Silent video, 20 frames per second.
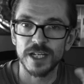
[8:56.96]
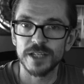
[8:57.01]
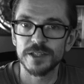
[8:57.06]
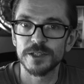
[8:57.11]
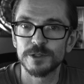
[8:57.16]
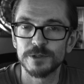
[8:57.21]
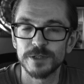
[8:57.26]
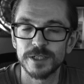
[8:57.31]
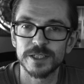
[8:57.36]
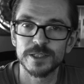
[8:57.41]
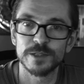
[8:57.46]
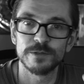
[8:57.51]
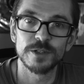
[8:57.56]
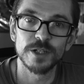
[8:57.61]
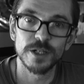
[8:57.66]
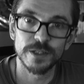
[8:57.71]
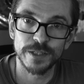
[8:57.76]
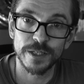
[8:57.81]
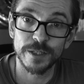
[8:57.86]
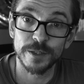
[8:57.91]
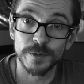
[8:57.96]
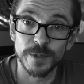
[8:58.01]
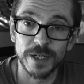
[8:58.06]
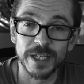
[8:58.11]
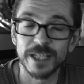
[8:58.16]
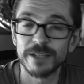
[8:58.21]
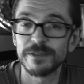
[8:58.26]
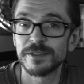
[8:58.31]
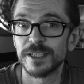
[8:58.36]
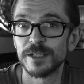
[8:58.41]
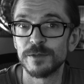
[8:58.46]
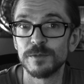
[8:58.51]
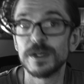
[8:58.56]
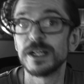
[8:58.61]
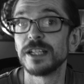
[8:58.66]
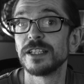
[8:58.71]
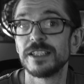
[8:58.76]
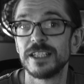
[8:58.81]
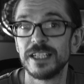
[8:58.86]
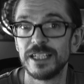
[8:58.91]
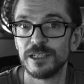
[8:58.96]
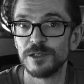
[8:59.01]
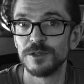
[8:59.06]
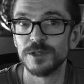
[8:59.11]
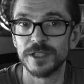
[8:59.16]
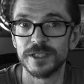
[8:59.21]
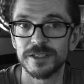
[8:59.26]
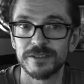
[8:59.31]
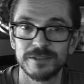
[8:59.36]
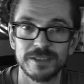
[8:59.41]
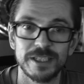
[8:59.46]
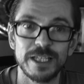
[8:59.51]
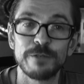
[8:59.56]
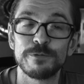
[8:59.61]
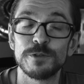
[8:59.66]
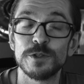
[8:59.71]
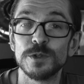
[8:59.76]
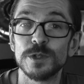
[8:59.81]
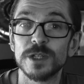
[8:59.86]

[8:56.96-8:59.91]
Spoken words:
other critics have gone the other way. They've said, well, look, if you